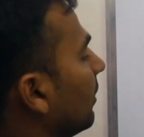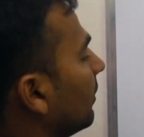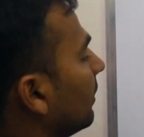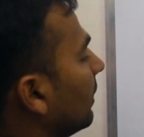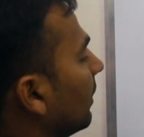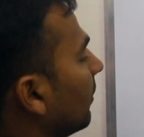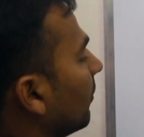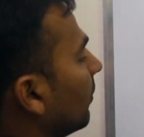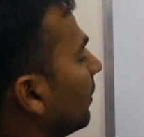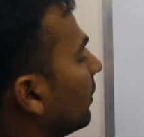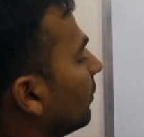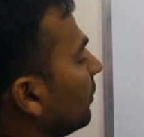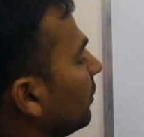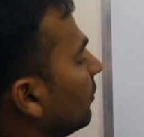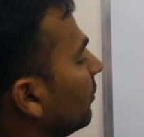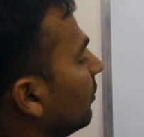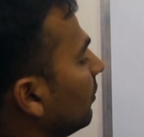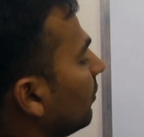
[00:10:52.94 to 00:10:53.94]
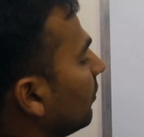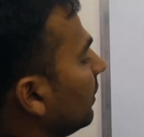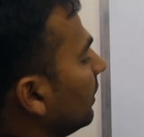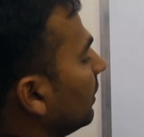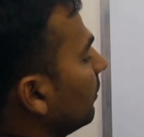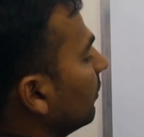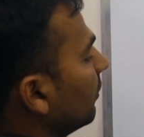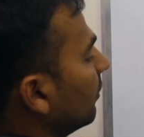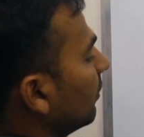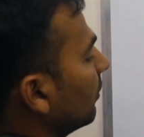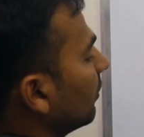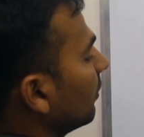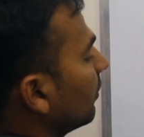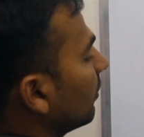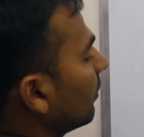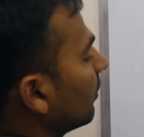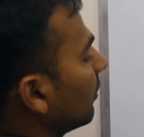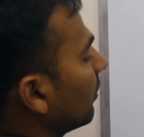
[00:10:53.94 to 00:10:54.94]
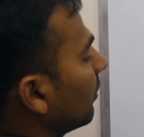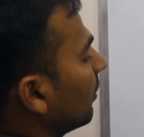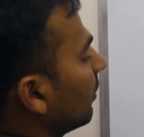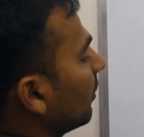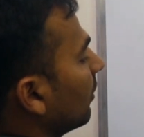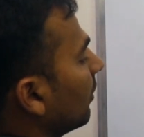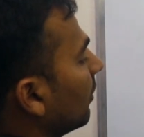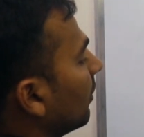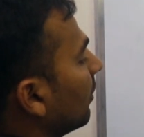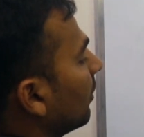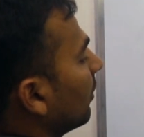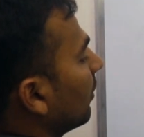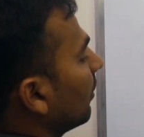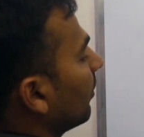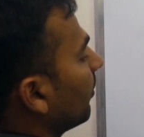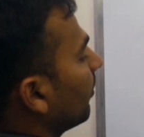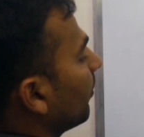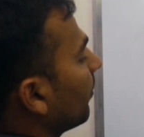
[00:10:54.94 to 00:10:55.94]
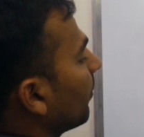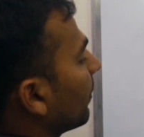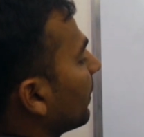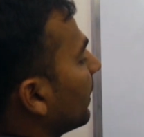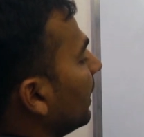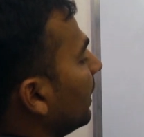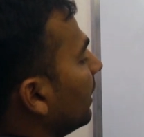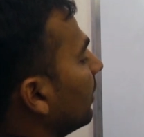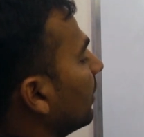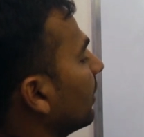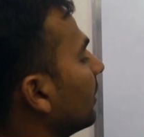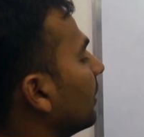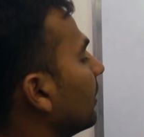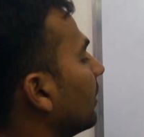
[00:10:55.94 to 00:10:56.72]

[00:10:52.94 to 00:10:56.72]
then what we do? We do print